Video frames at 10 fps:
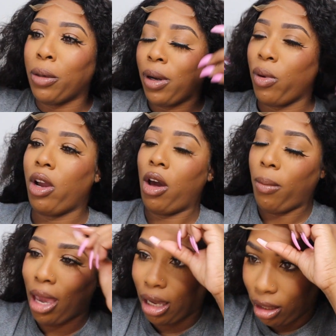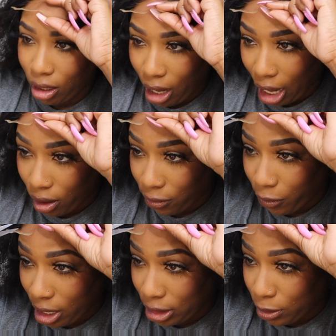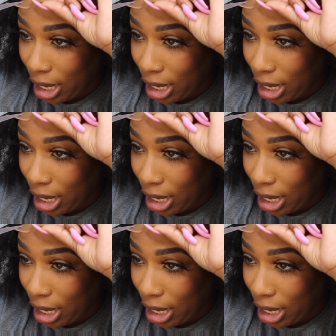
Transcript: but we're gonna make it look like a frontal.